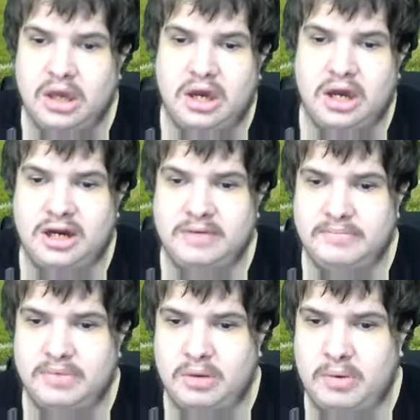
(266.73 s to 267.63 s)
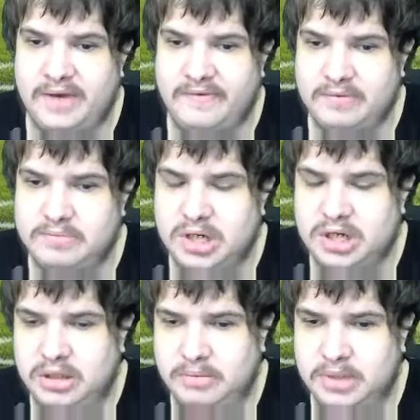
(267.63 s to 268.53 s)
um, away from
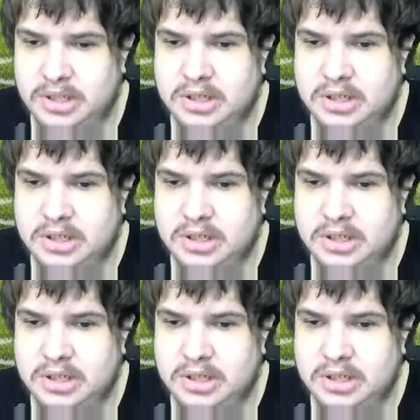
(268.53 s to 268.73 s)
home.